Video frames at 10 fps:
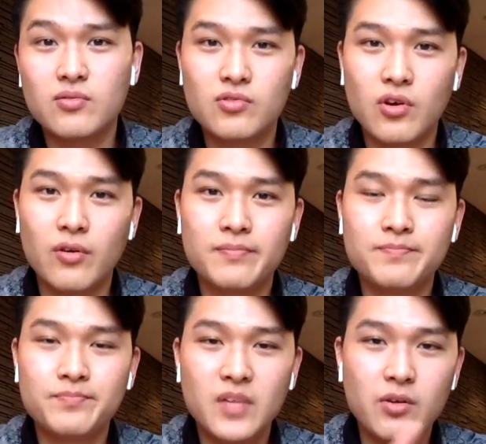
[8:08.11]
So
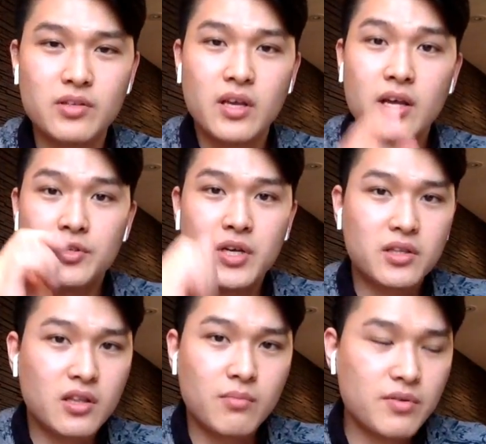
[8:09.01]
anyways, check
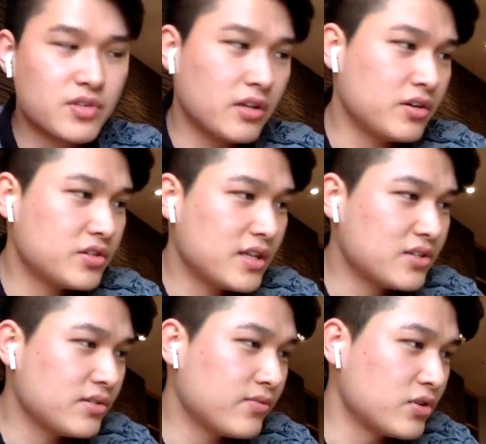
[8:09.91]
the number of sellers.
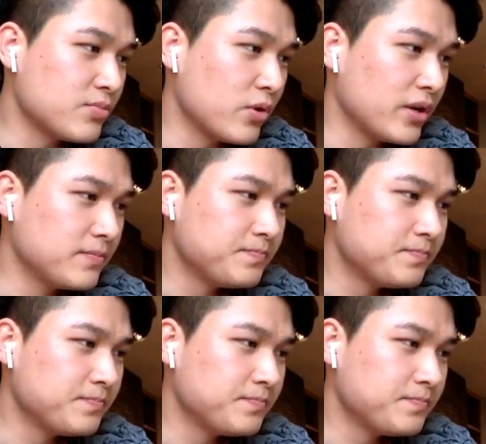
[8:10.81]
That's the first point.